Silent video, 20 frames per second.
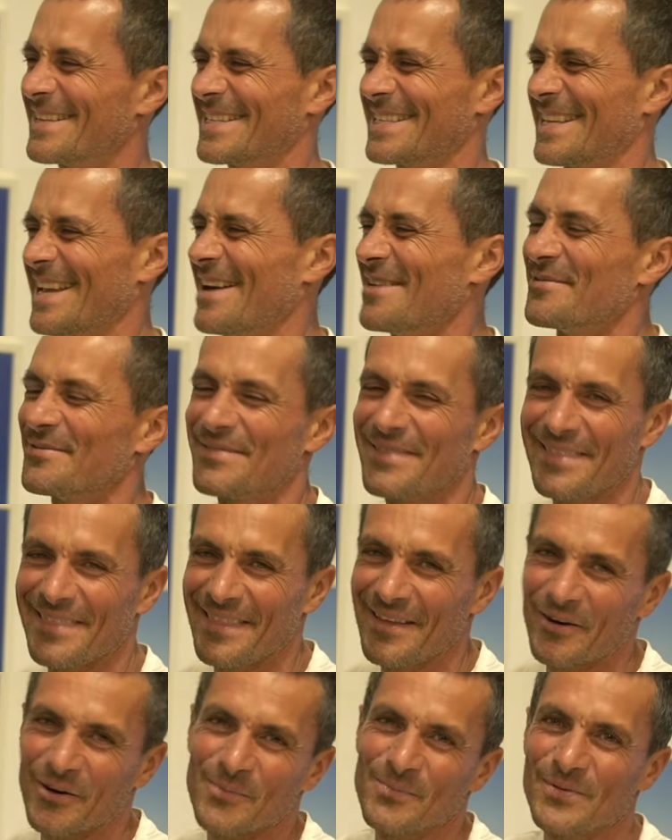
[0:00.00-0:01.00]

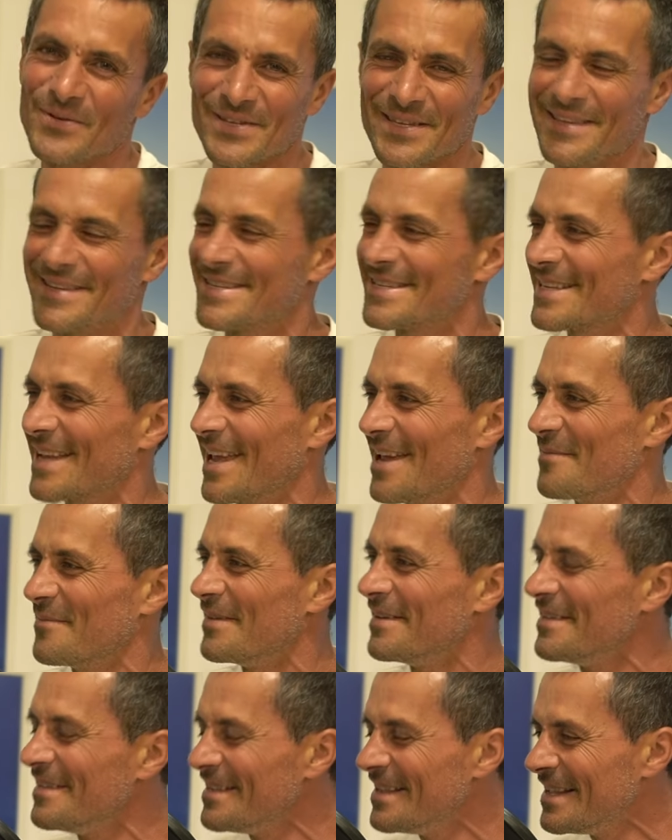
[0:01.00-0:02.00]
sound almost the same.
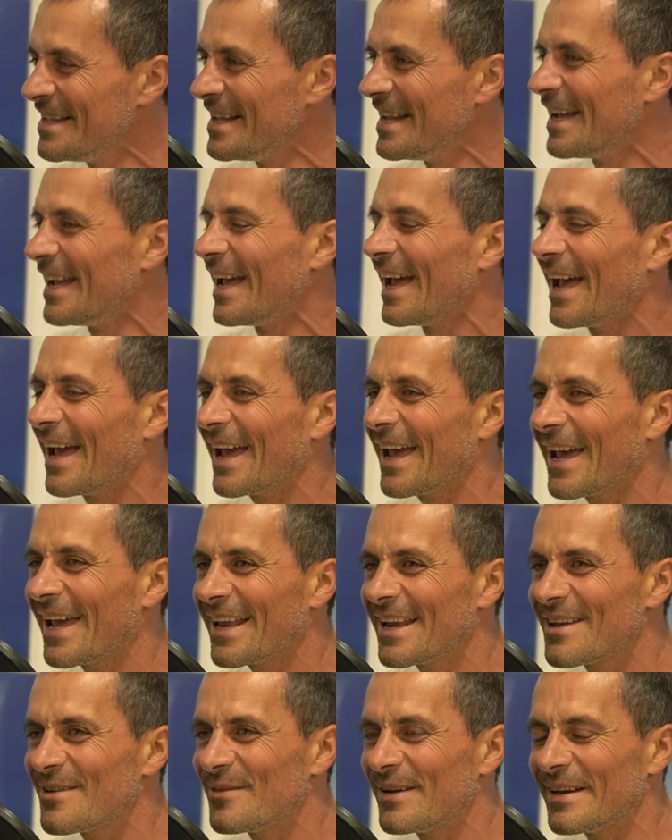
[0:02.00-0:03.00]
Uh-huh, uh-huh.
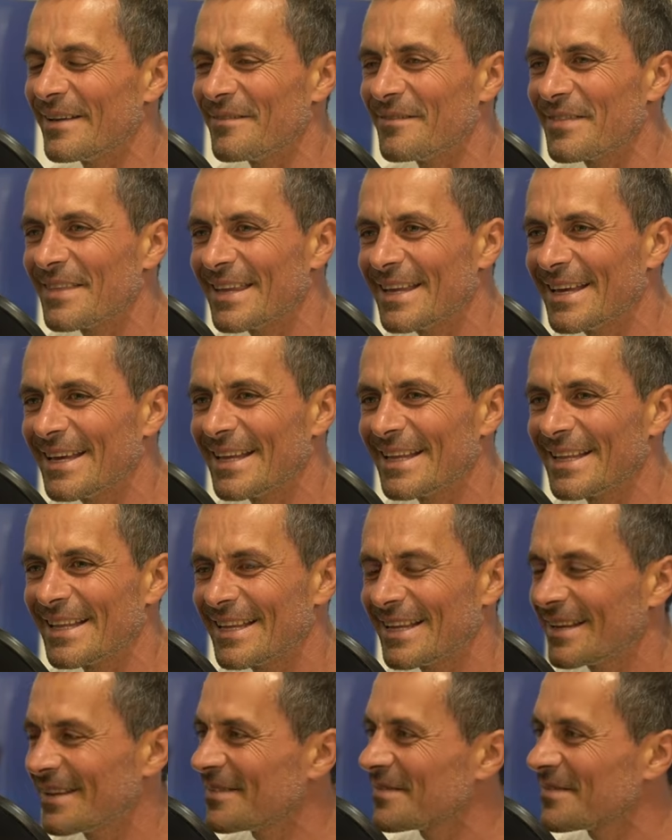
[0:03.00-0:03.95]
Anyway, so you